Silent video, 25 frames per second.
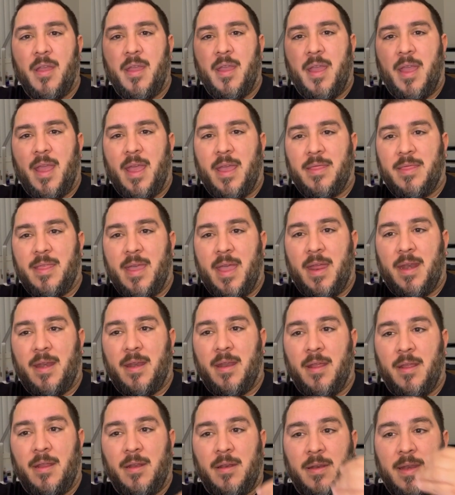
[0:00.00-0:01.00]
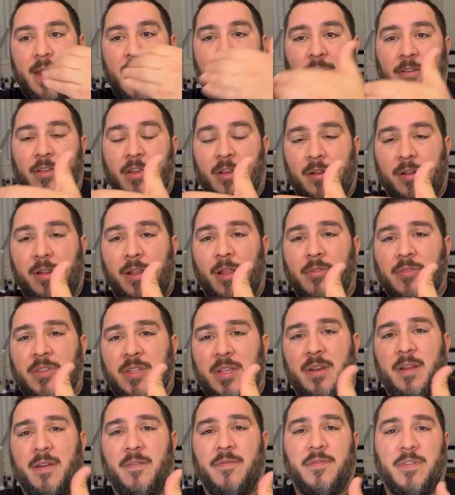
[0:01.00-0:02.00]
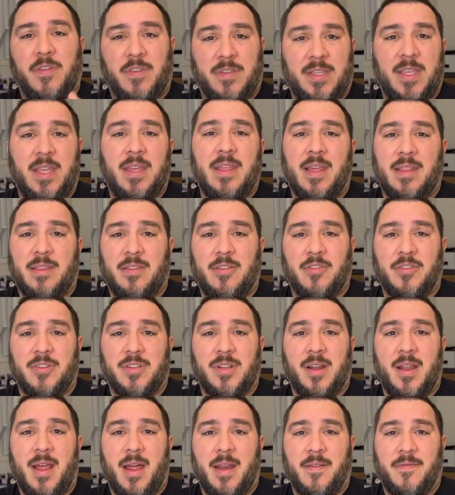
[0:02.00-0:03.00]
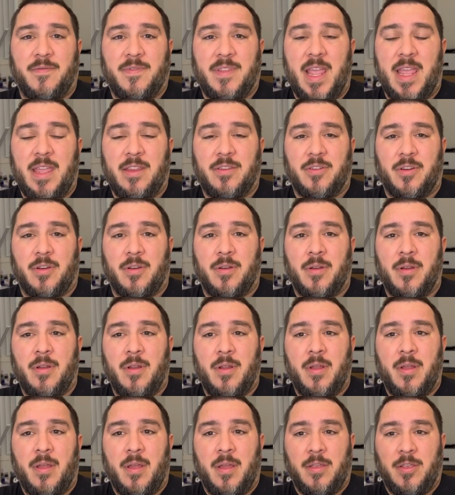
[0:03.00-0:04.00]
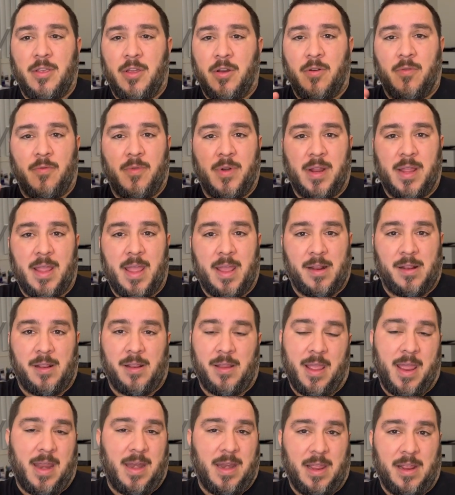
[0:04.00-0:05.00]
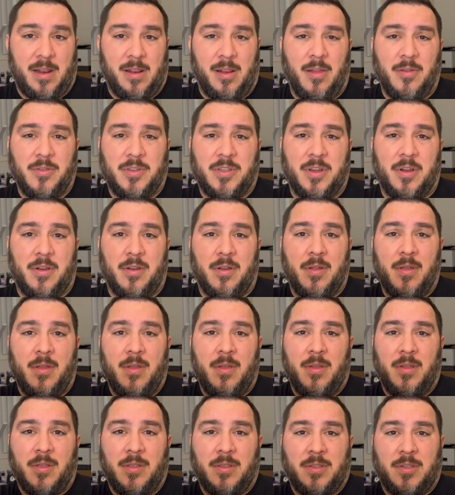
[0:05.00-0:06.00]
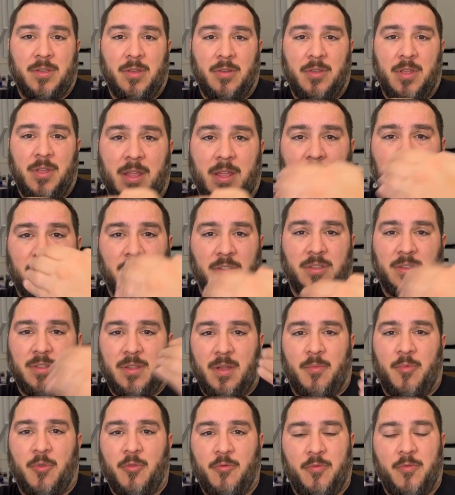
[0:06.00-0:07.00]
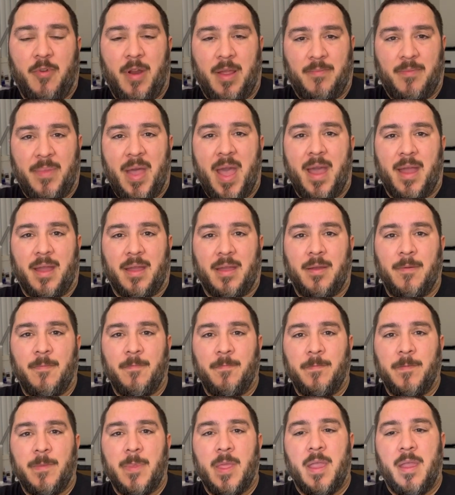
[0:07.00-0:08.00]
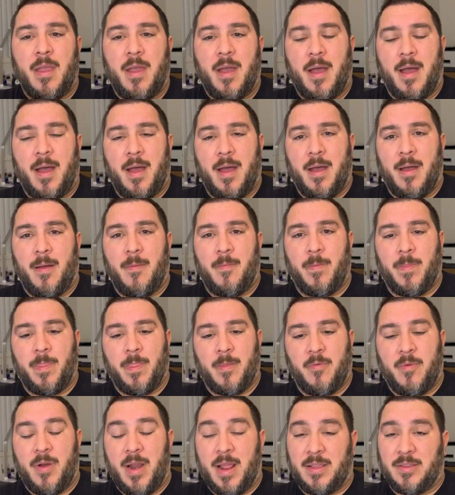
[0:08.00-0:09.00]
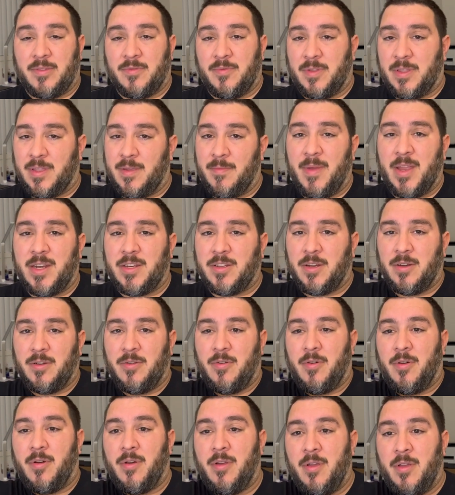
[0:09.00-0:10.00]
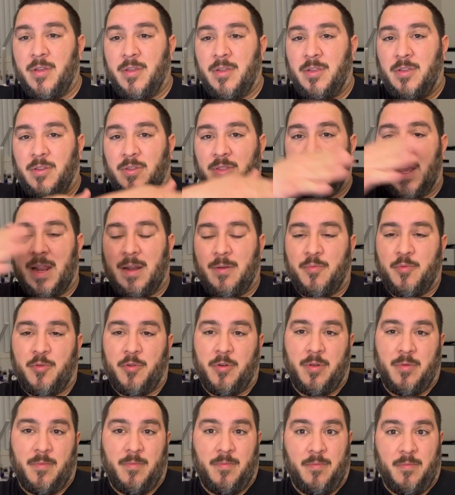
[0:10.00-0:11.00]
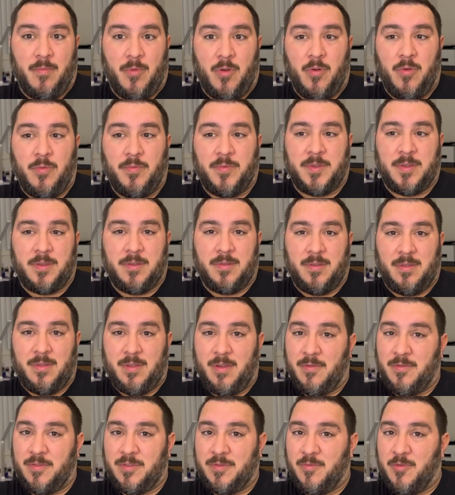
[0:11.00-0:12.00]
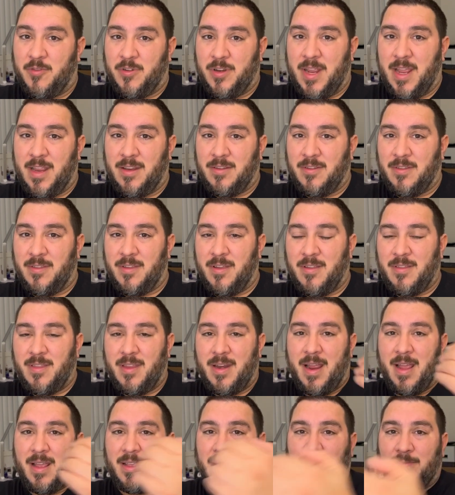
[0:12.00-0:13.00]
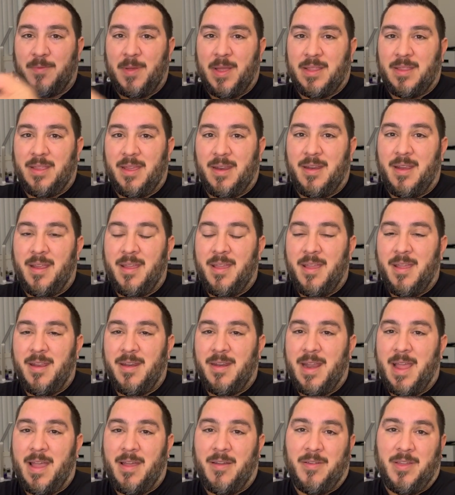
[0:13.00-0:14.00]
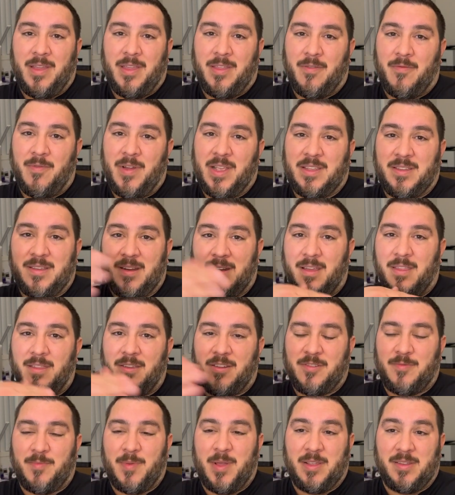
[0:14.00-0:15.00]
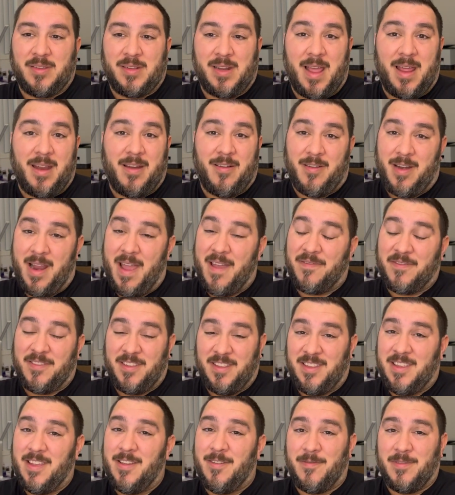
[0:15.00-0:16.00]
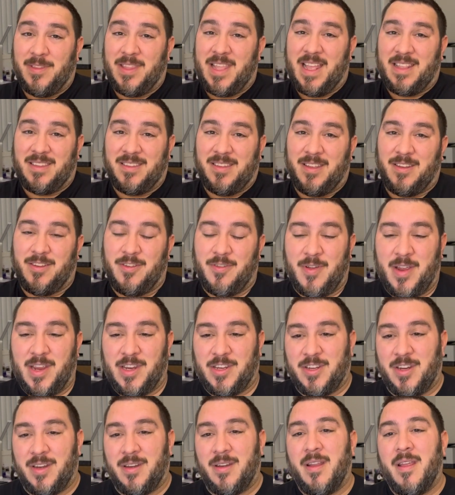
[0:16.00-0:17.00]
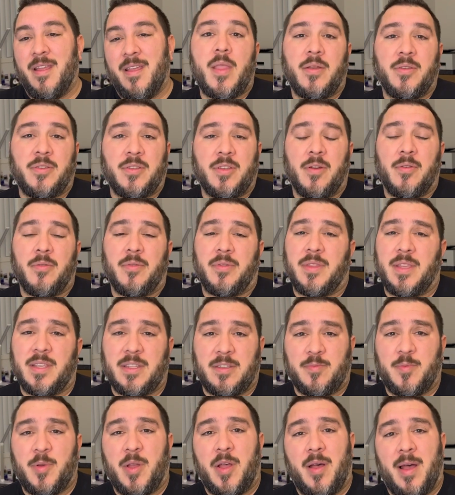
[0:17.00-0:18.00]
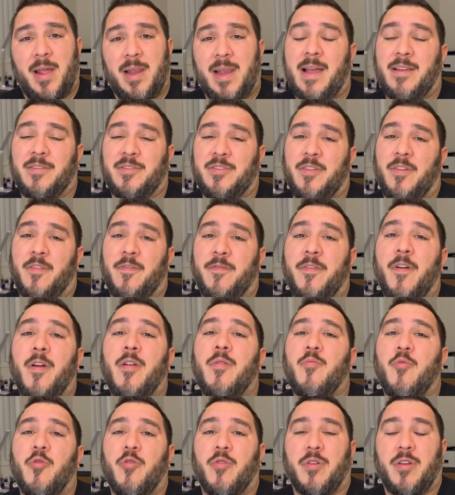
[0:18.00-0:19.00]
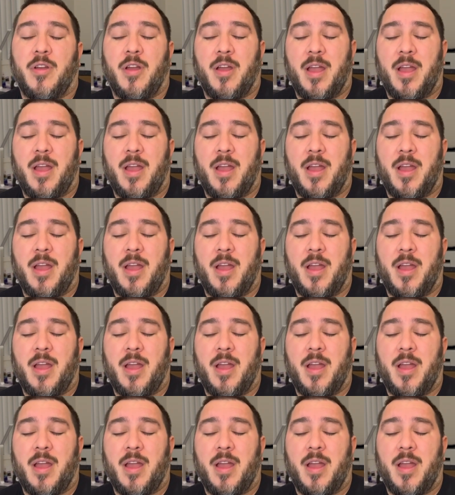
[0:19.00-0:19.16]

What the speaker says: and then now you're close enough, you see that there's a lot of danger, you don't want to get any closer, so you just double right back. Whereas with Dimension Door, you teleport, oops, there was more danger there than I expected, now either waste another spell slot or have to deal with that situation. So this spell allows you a far more